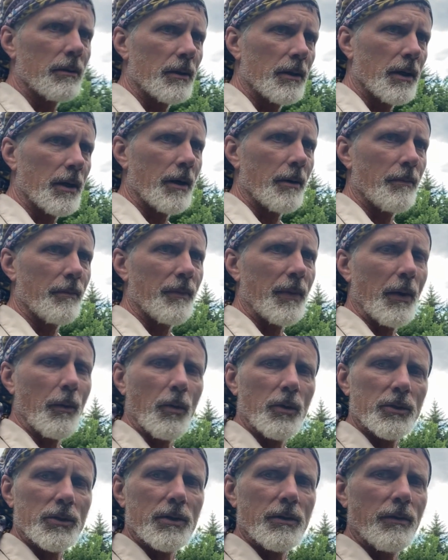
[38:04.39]
They
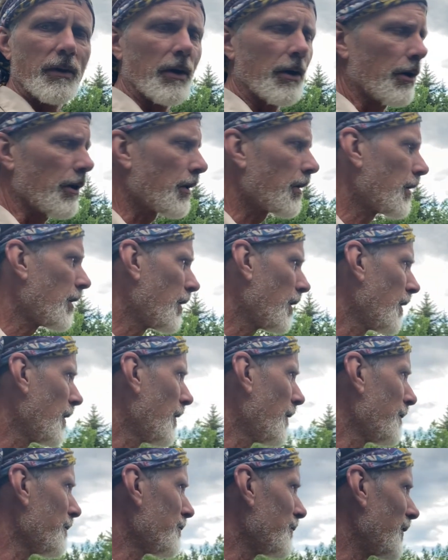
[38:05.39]
weren't severe.
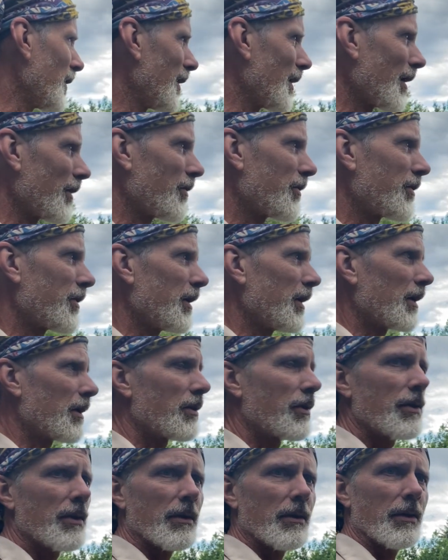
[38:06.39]
And I
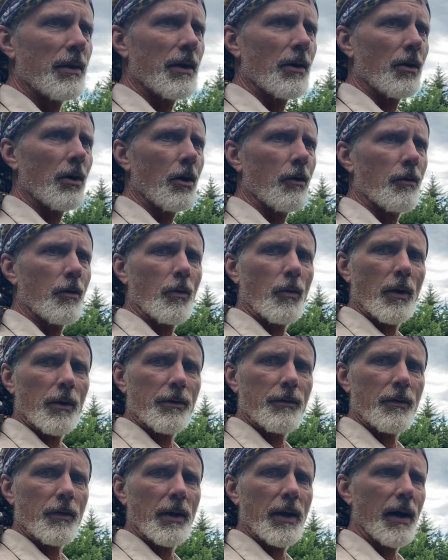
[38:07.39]
think they're over with
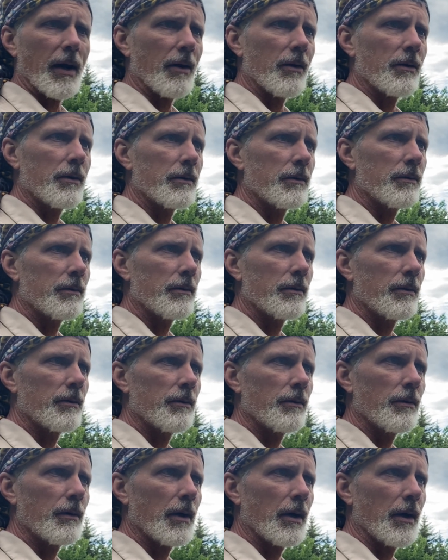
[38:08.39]
for now.
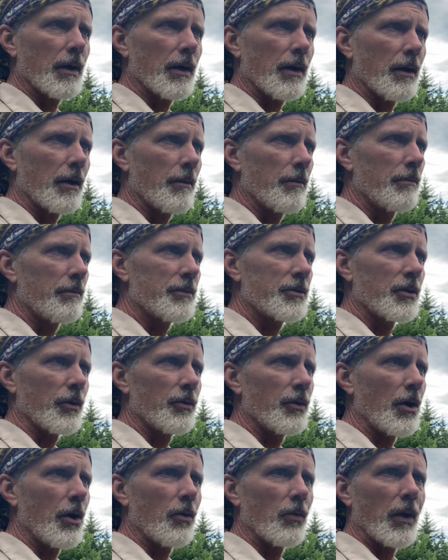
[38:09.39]
So
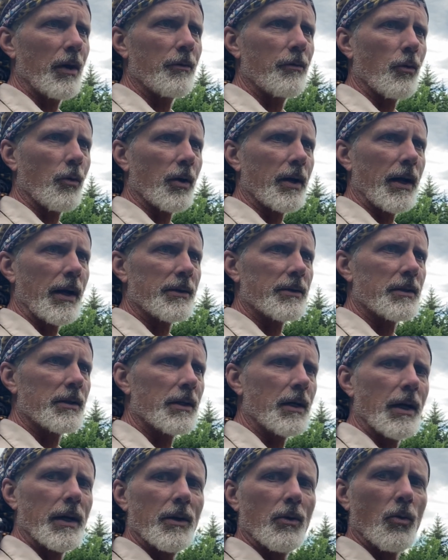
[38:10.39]
no rain forecast
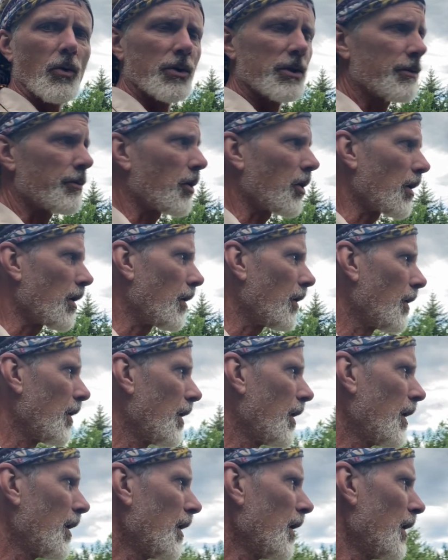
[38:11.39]
tonight or tomorrow.
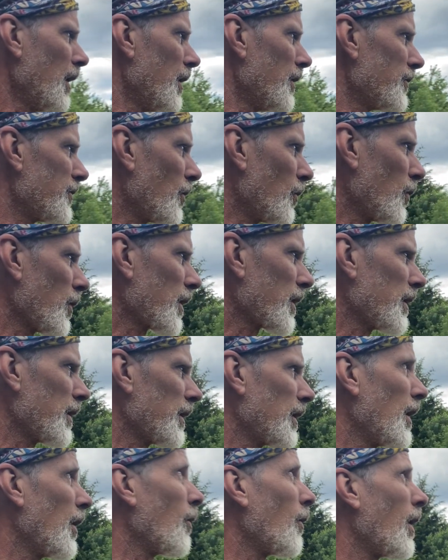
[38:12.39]
So we're going to
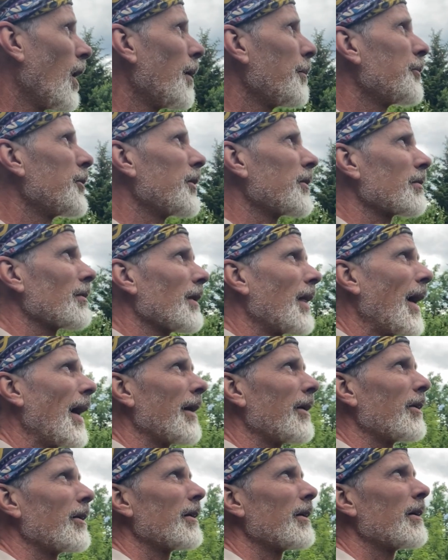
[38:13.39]
go up this
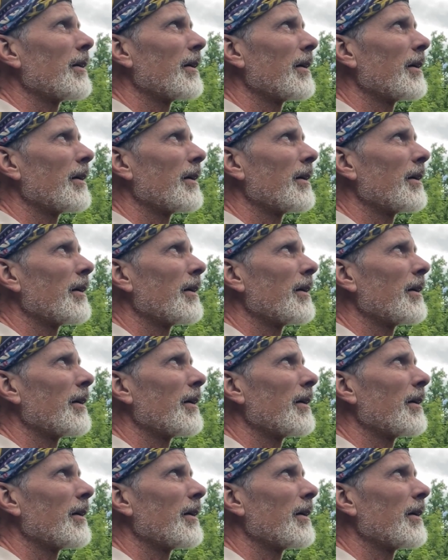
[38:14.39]
ladder.